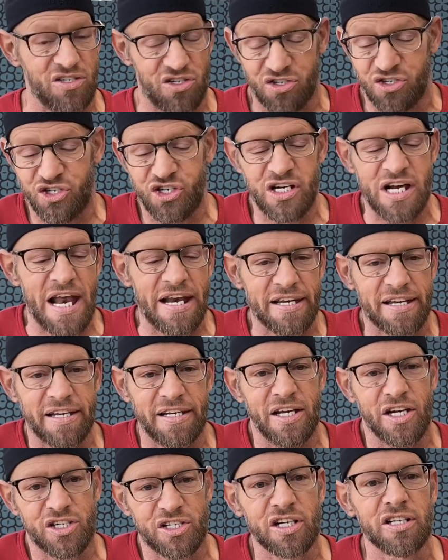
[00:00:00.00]
genetic
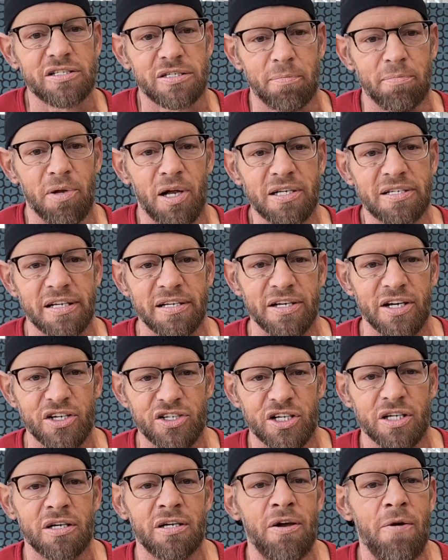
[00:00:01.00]
condition, it's a blood
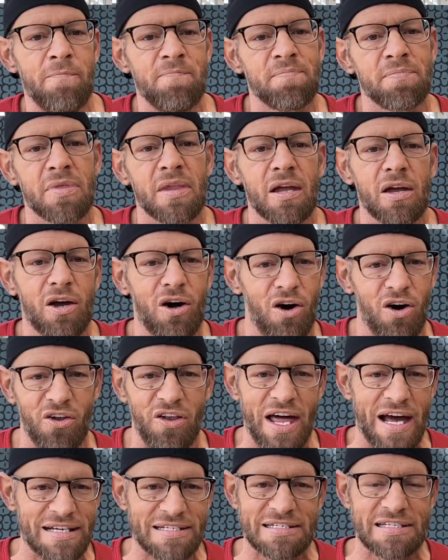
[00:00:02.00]
condition, called
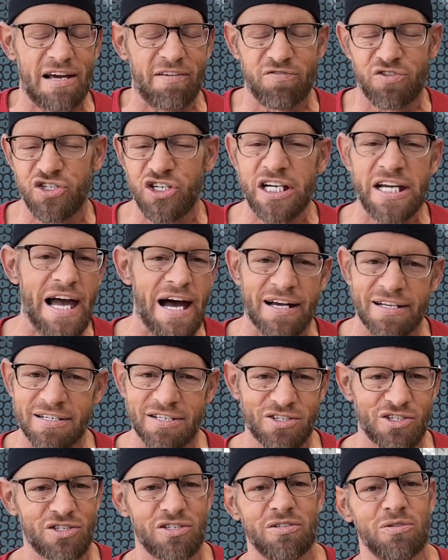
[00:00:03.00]
SFGS,
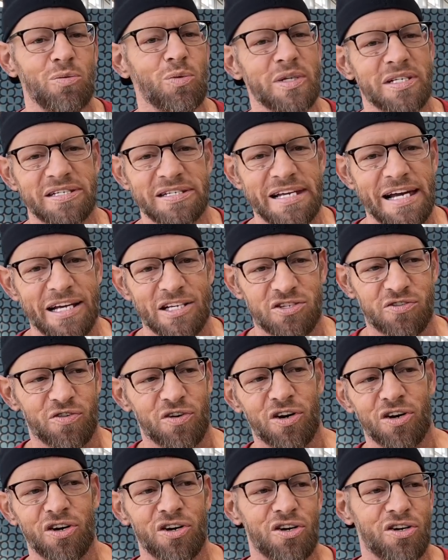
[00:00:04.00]
which stands
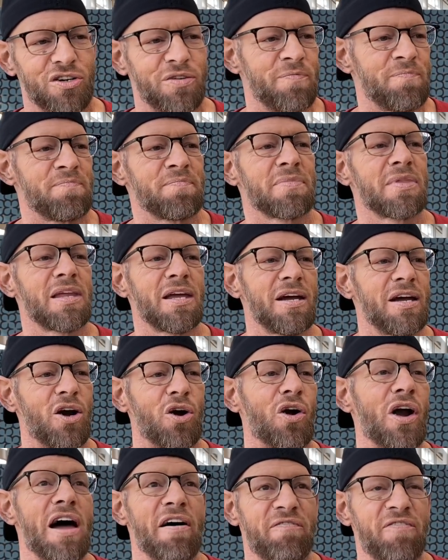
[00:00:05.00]
for,
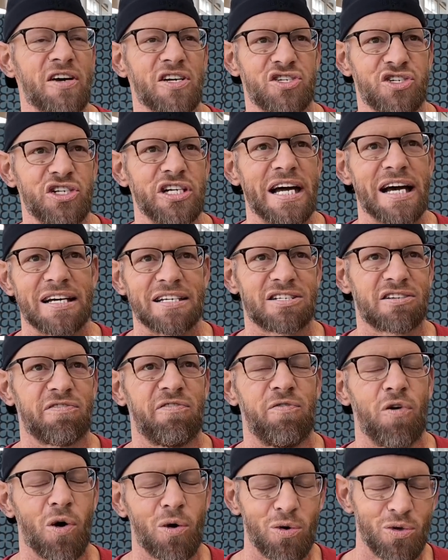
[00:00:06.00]
or FSGS,
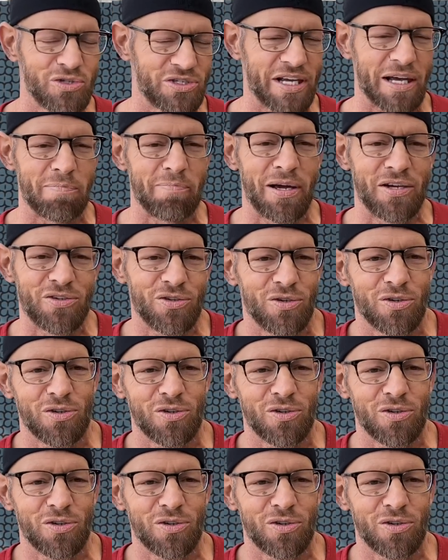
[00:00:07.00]
focal segmental